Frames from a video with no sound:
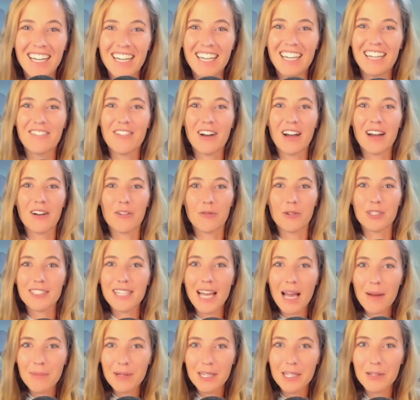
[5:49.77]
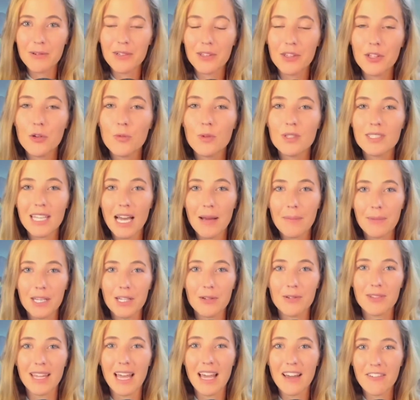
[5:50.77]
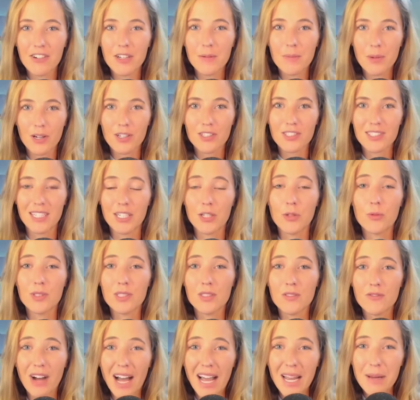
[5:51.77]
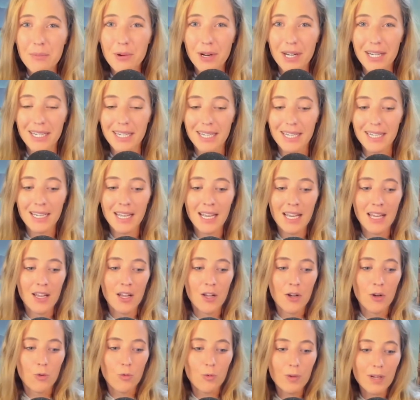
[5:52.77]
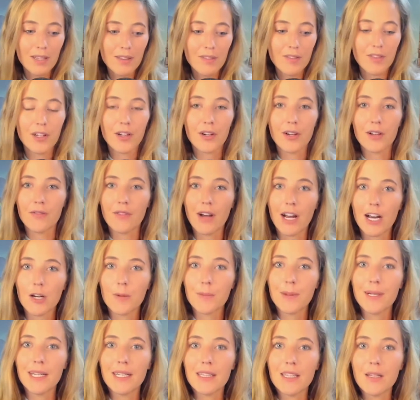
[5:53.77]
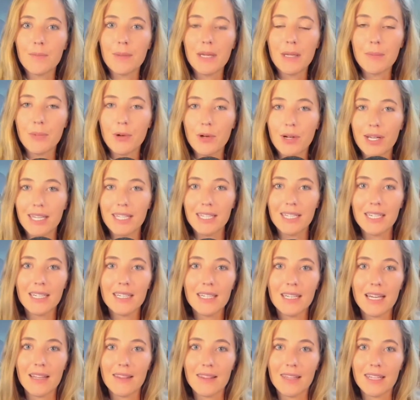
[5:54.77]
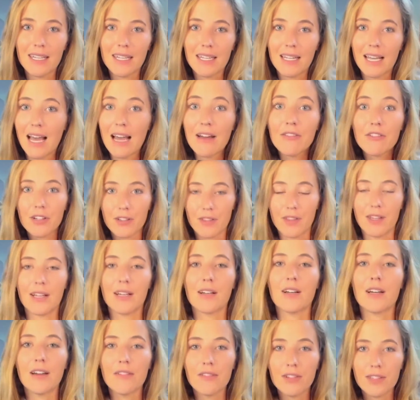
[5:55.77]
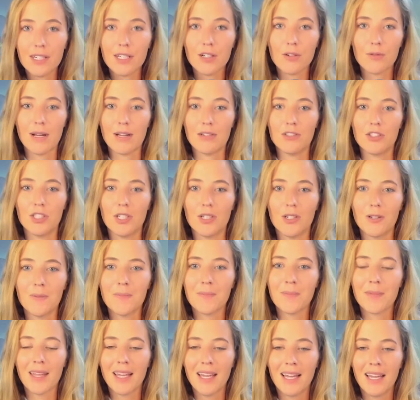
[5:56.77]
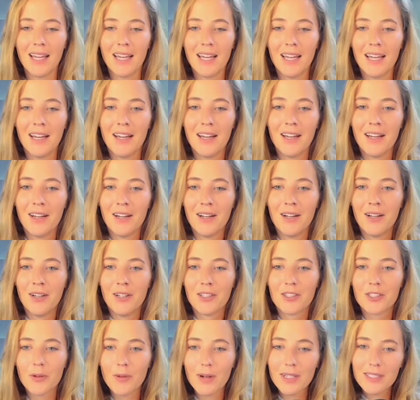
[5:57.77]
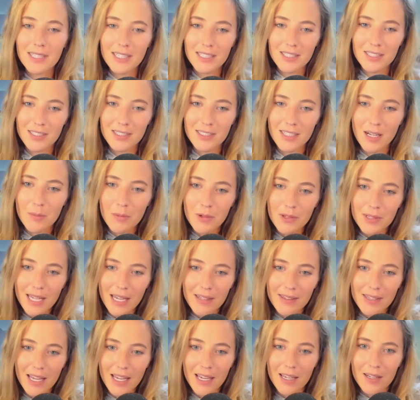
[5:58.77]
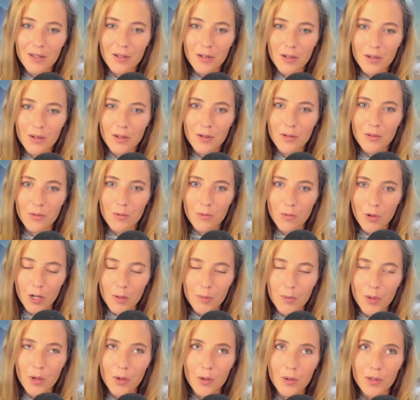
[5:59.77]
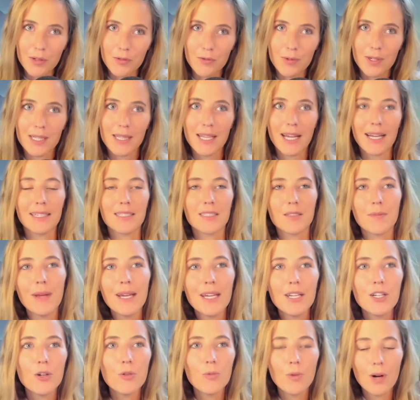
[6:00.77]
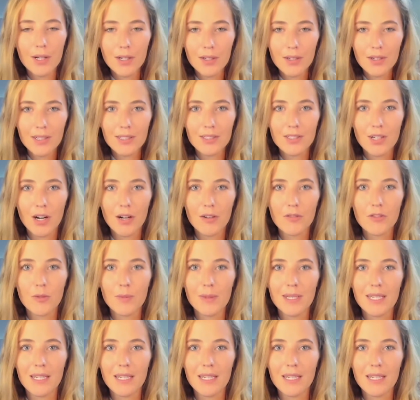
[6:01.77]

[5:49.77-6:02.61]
What's happening with you? What's happening with every person who is vibrating with their environment and the people in it and the everything around you? So once I stumbled down that wormhole and realized, man, no wonder it's hard for me